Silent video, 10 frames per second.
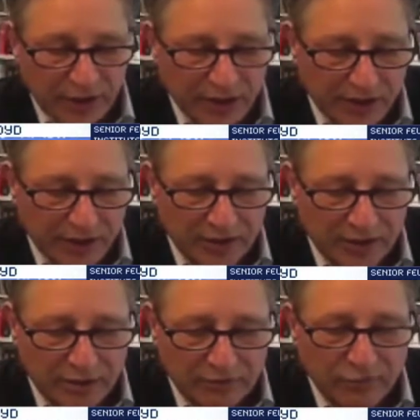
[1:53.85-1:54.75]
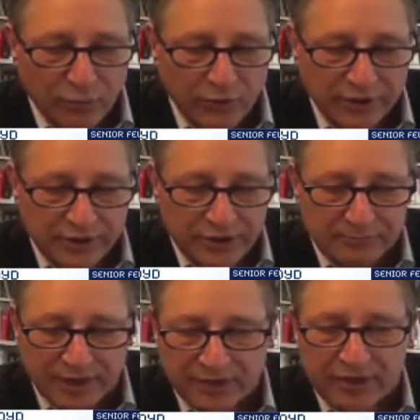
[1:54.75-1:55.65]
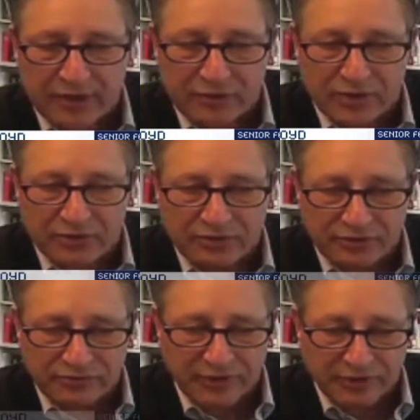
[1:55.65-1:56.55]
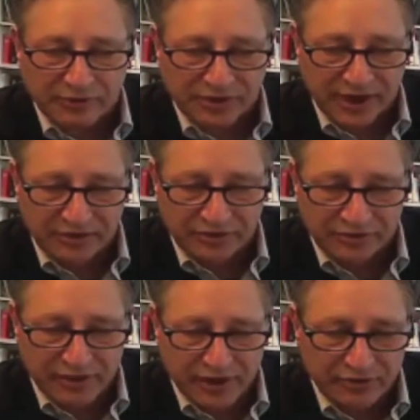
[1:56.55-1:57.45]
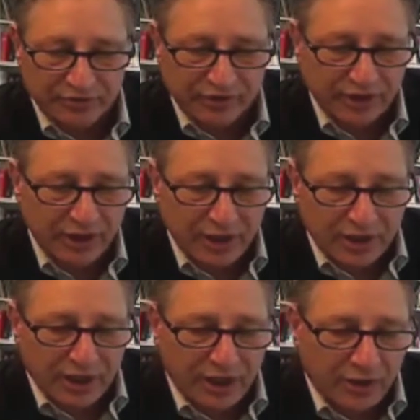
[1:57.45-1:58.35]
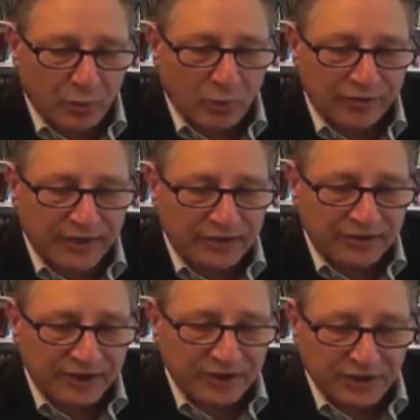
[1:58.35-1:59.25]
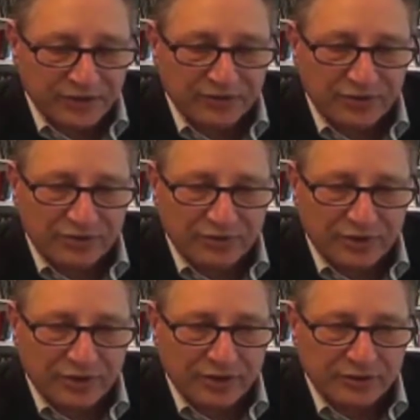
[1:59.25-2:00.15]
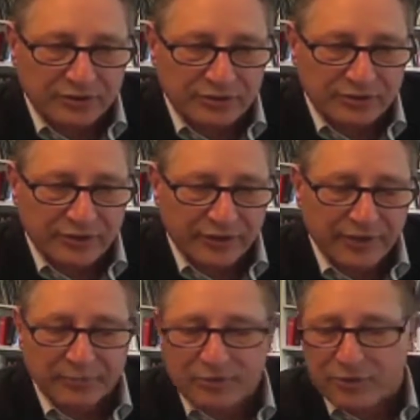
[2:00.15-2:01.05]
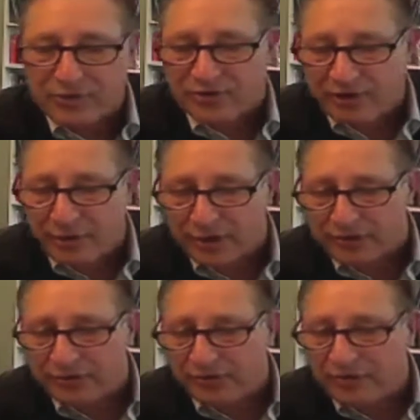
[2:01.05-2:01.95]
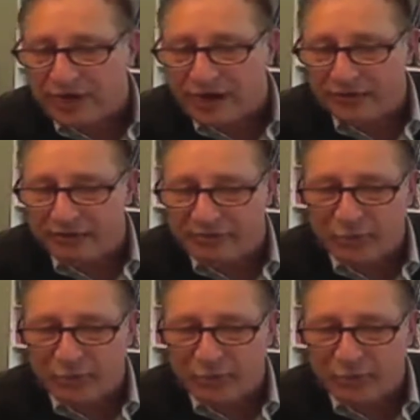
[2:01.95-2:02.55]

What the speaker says: avoid impending increases in federal taxes. What that did is it led them to accelerate certain kinds of